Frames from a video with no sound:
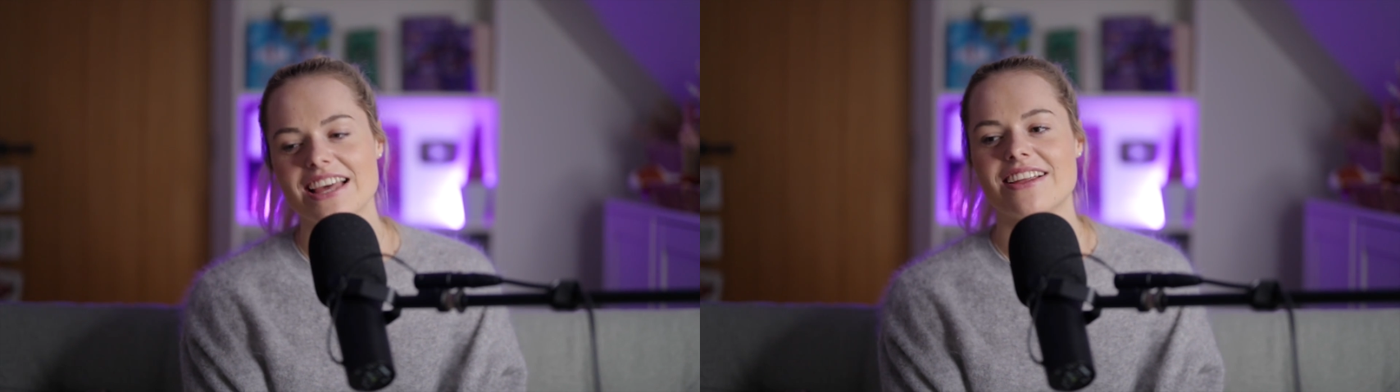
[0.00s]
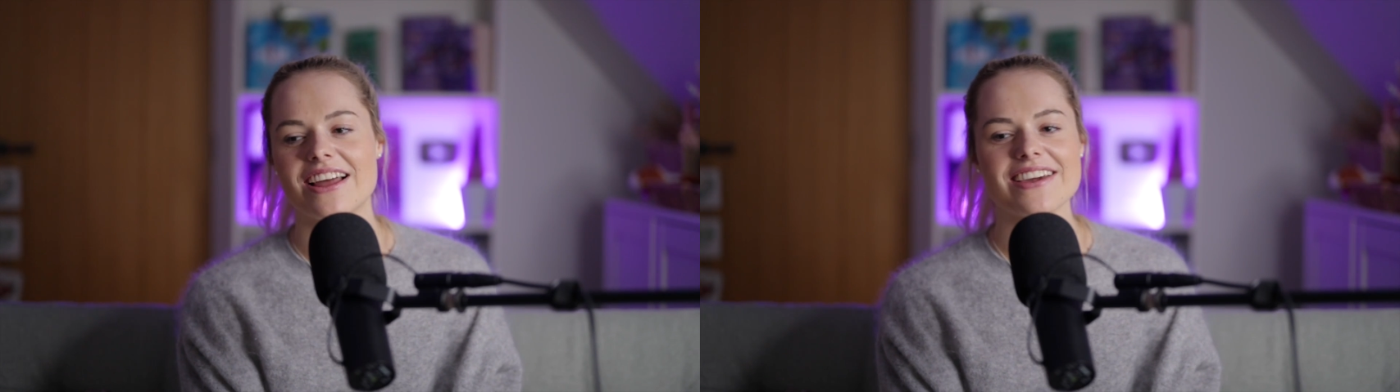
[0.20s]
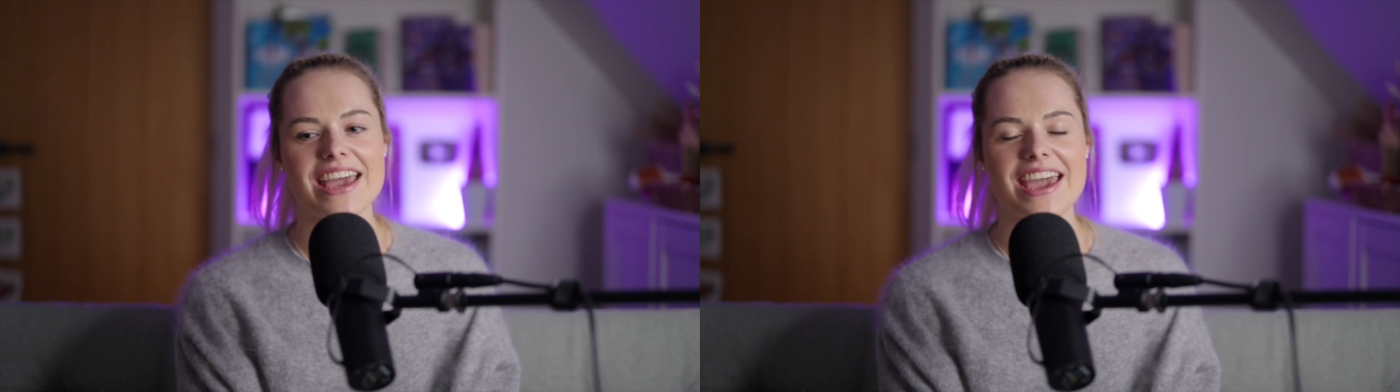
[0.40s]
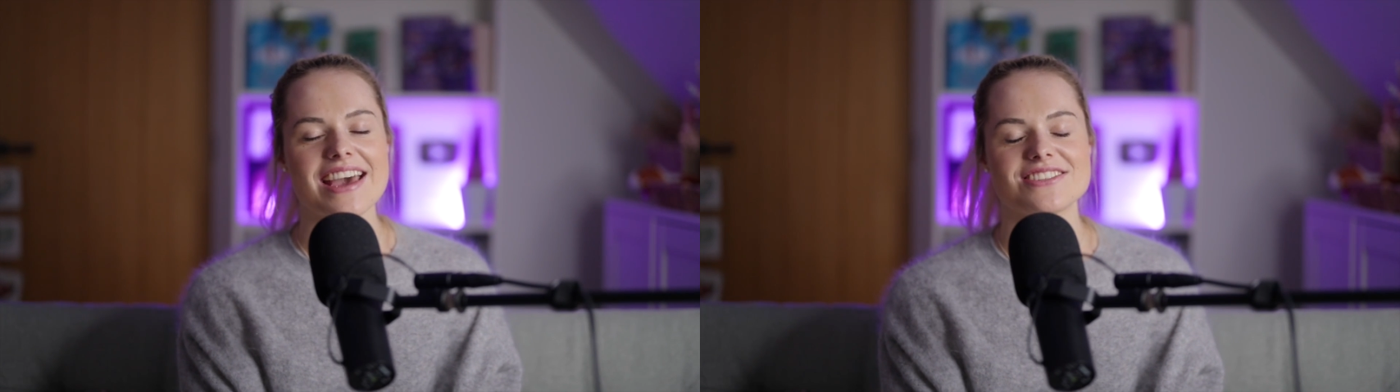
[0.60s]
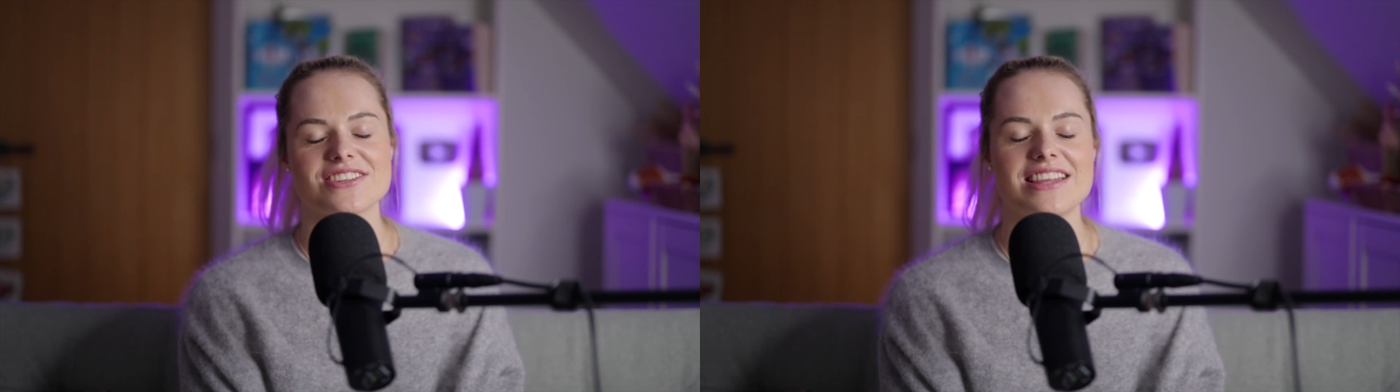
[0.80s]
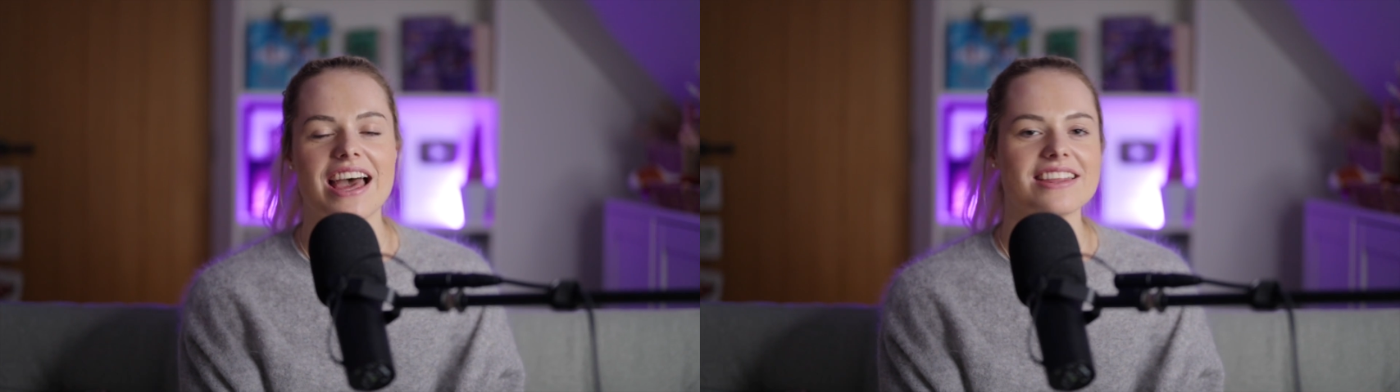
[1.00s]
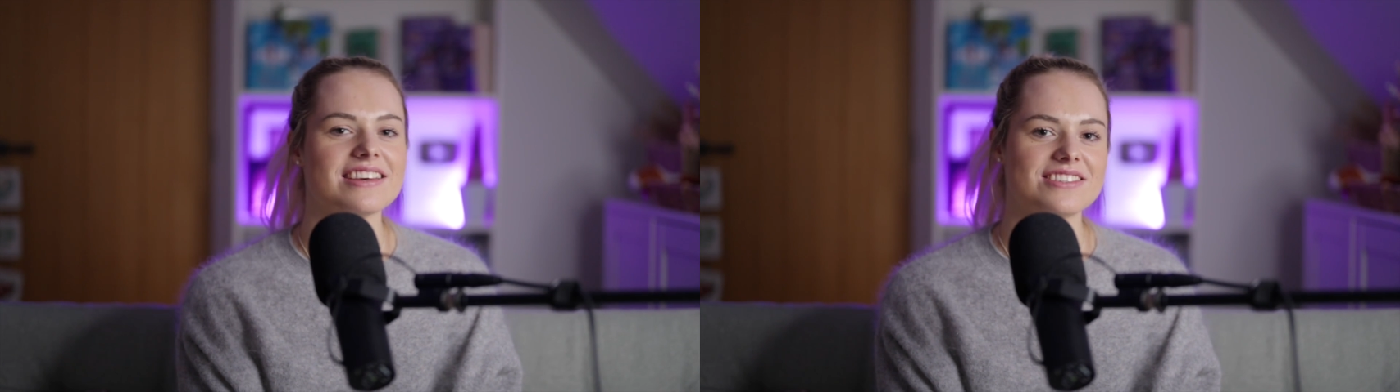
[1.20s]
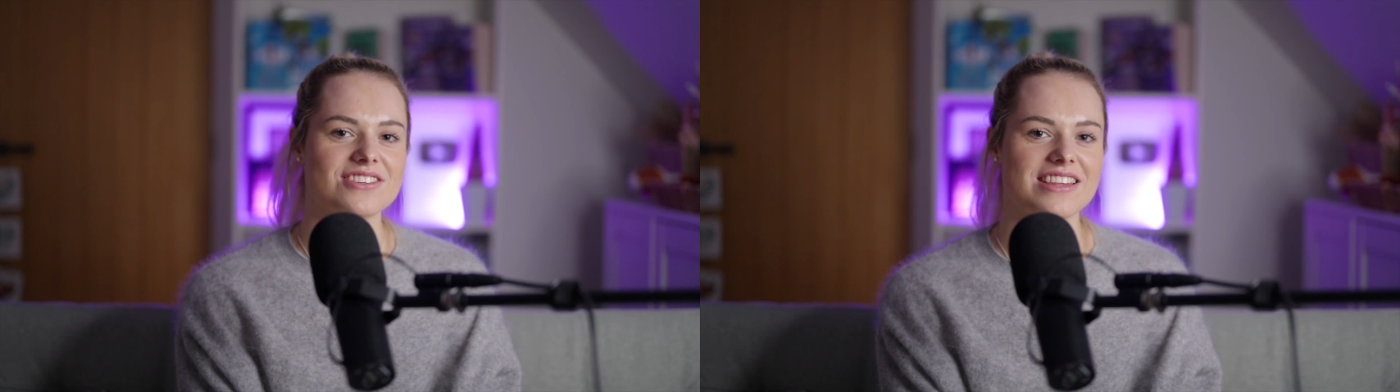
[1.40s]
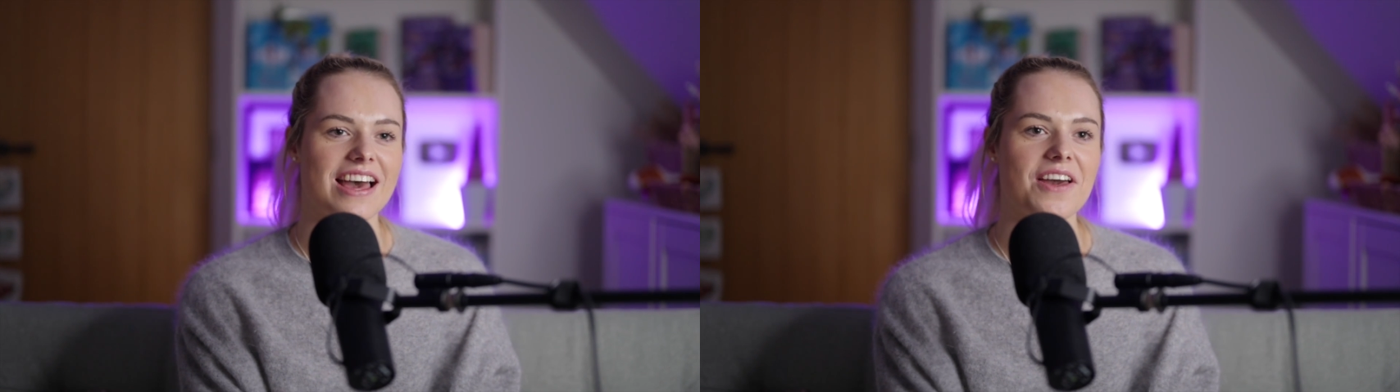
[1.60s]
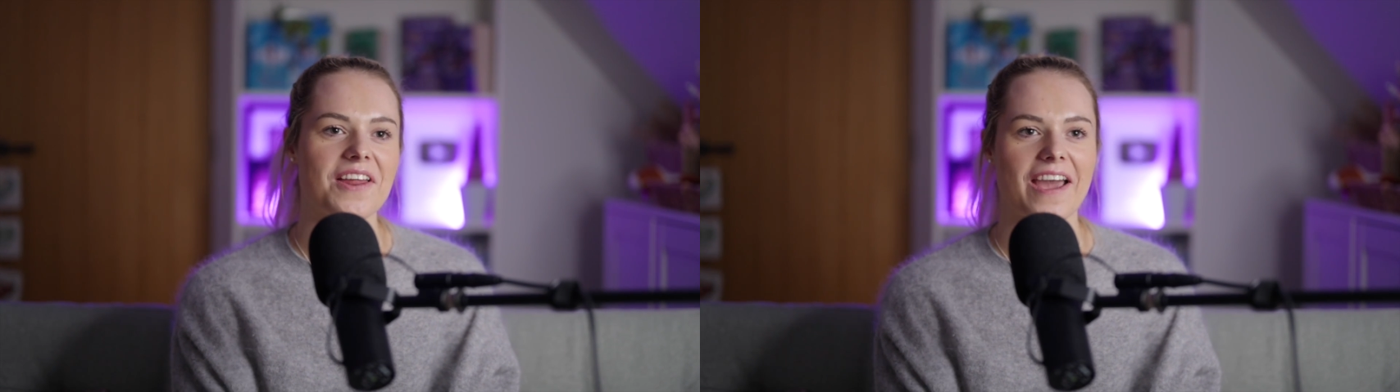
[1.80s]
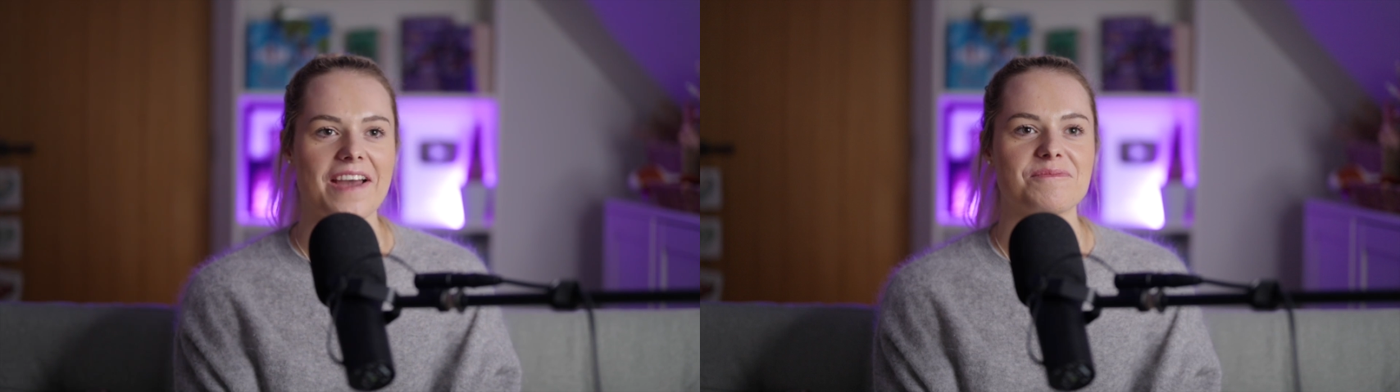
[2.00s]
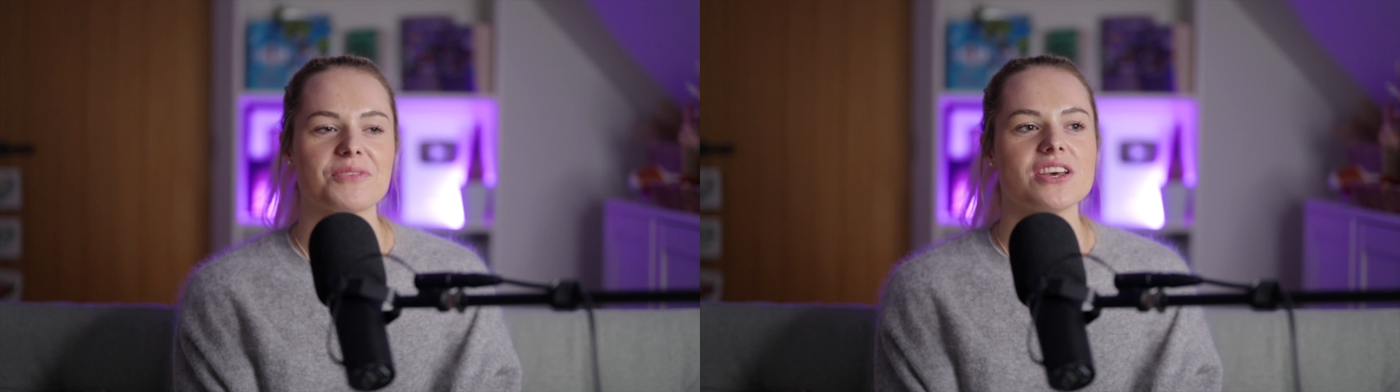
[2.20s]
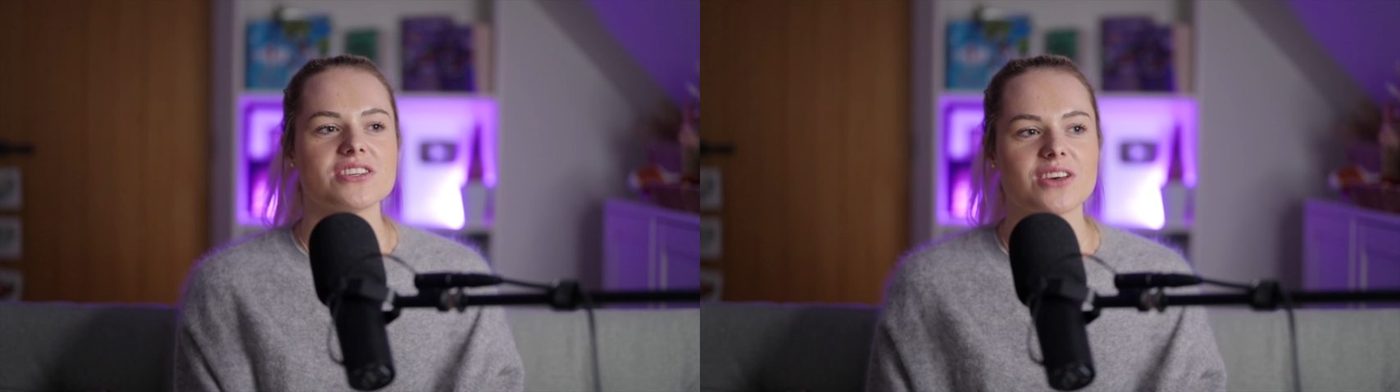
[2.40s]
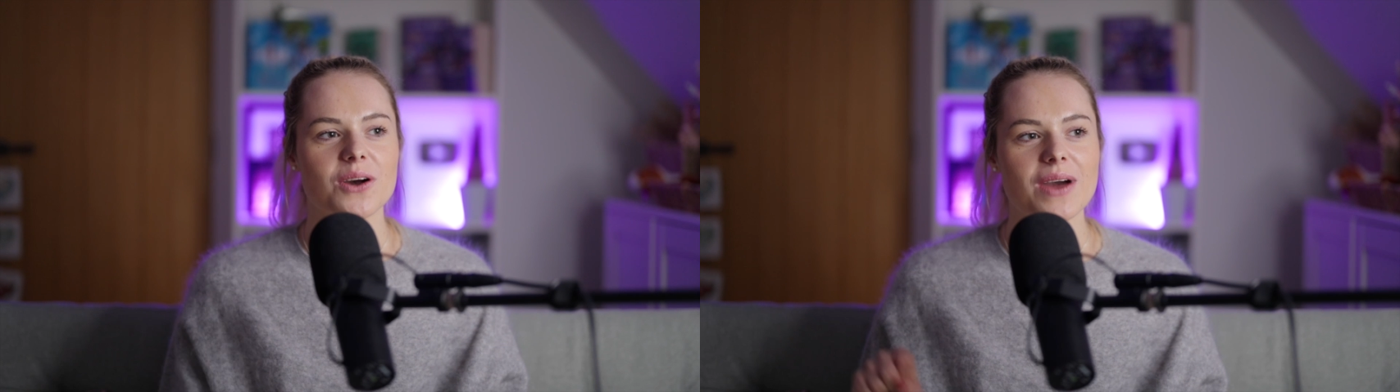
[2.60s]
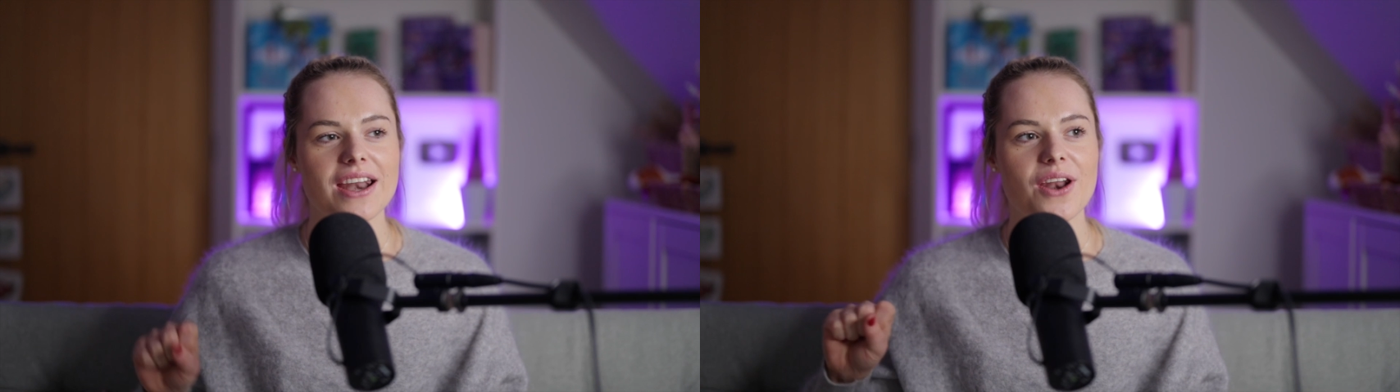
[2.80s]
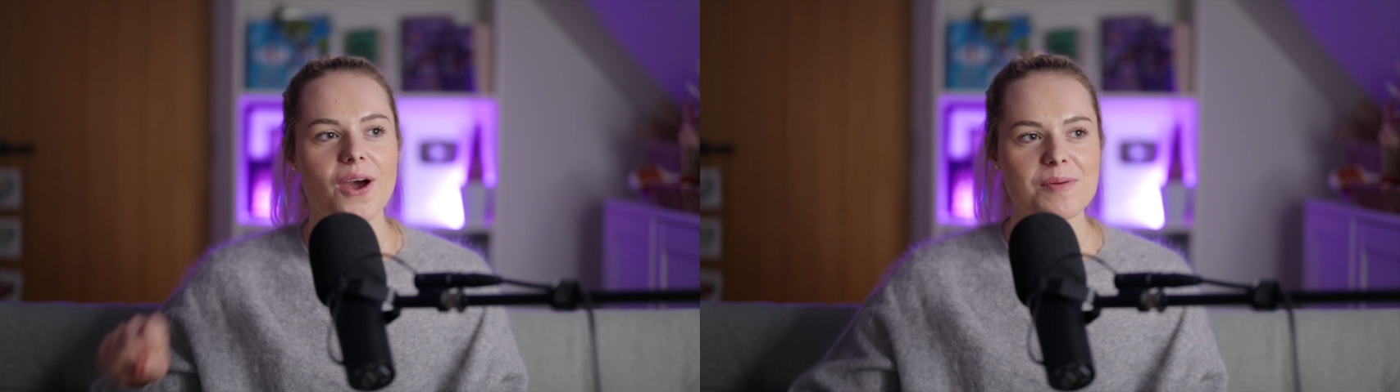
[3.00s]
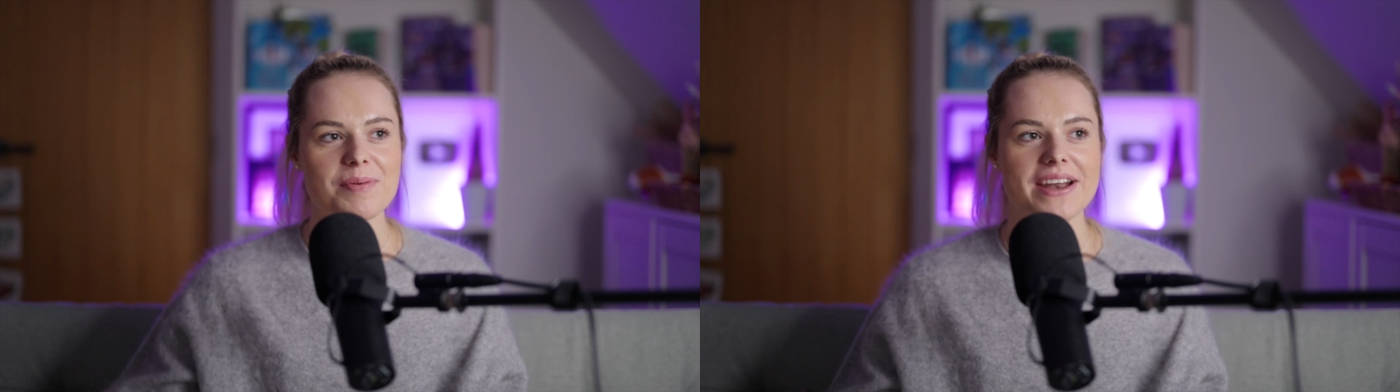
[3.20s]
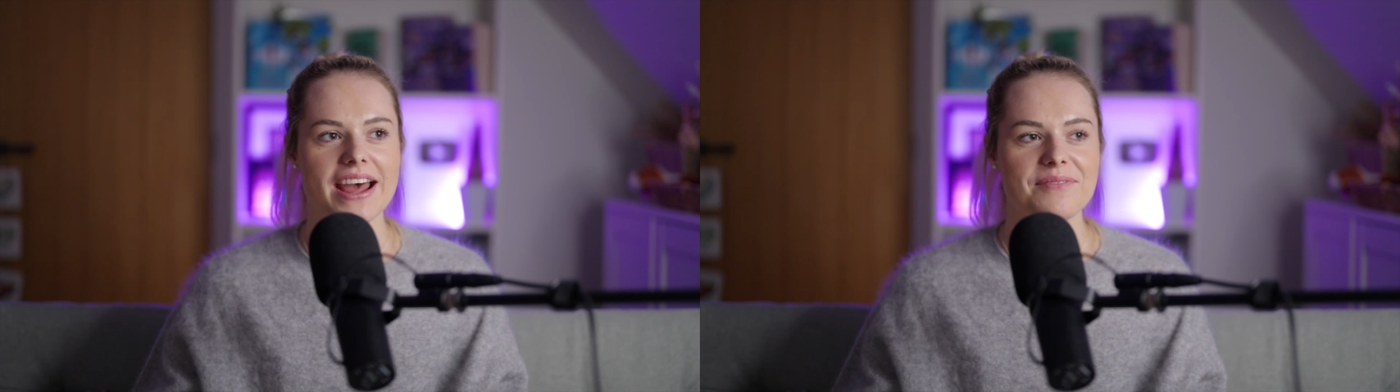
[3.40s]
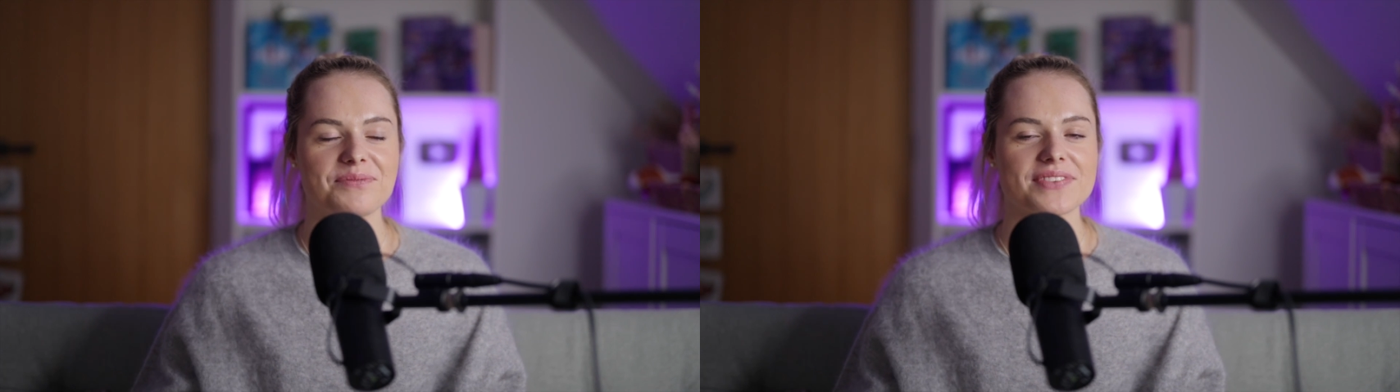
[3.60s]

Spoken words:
They're like, oh, yeah, it's just there. It's just there. And okay. So I went and opened it.